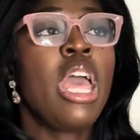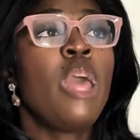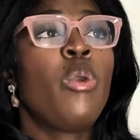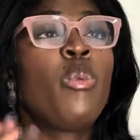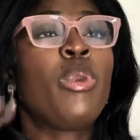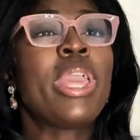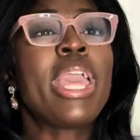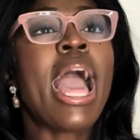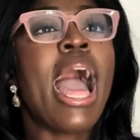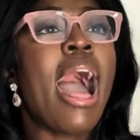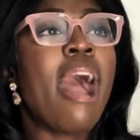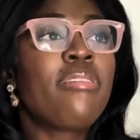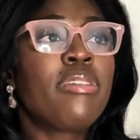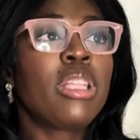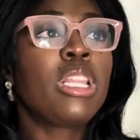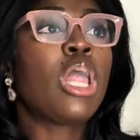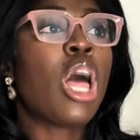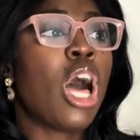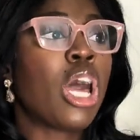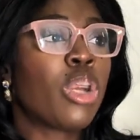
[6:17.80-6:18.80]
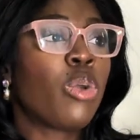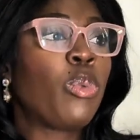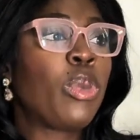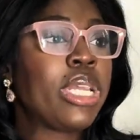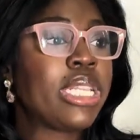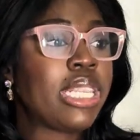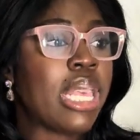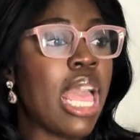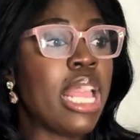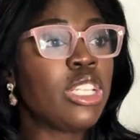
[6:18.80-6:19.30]
We
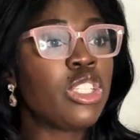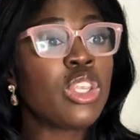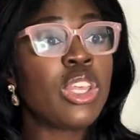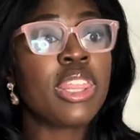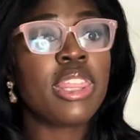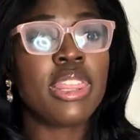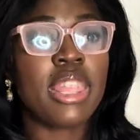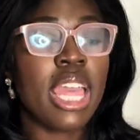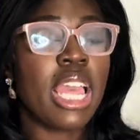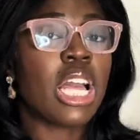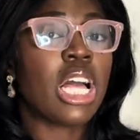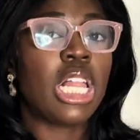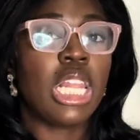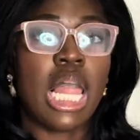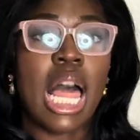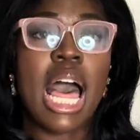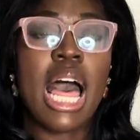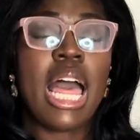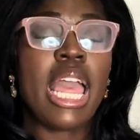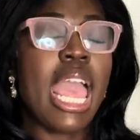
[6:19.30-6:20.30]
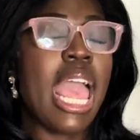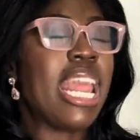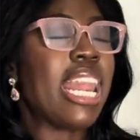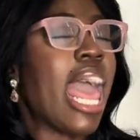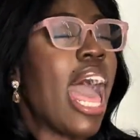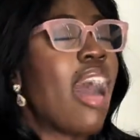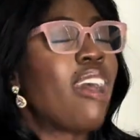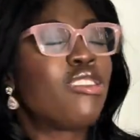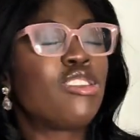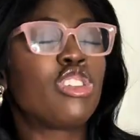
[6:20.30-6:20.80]
tend to think a lot and
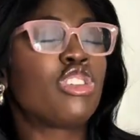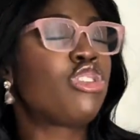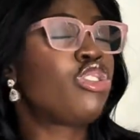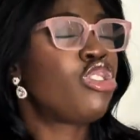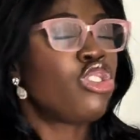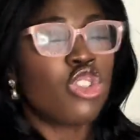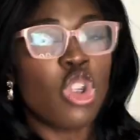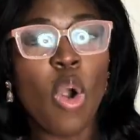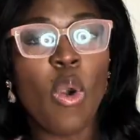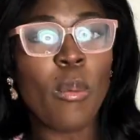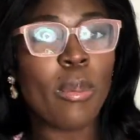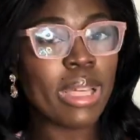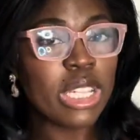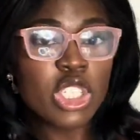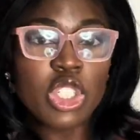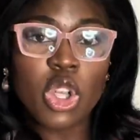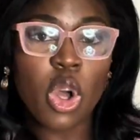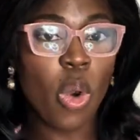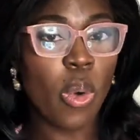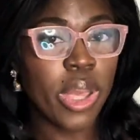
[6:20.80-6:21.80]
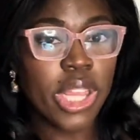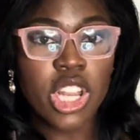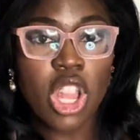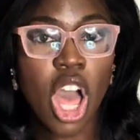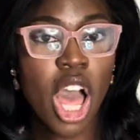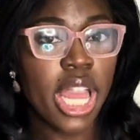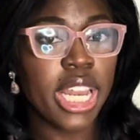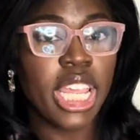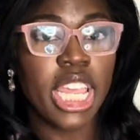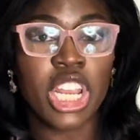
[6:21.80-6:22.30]
have just so much going
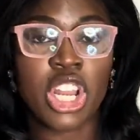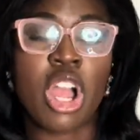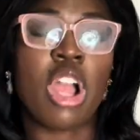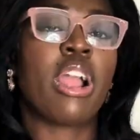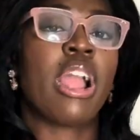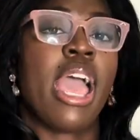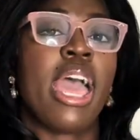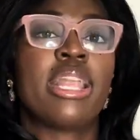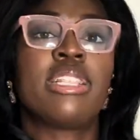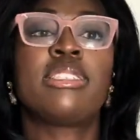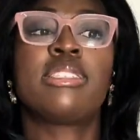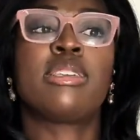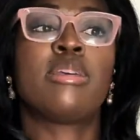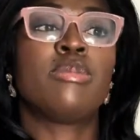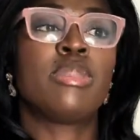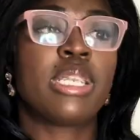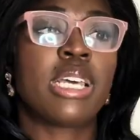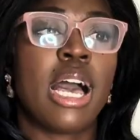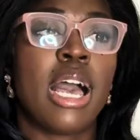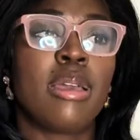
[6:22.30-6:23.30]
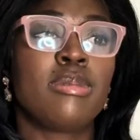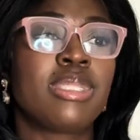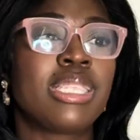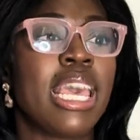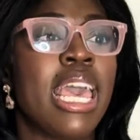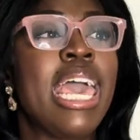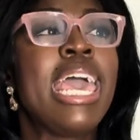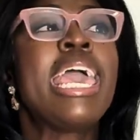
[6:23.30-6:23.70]
on in our heads sometimes.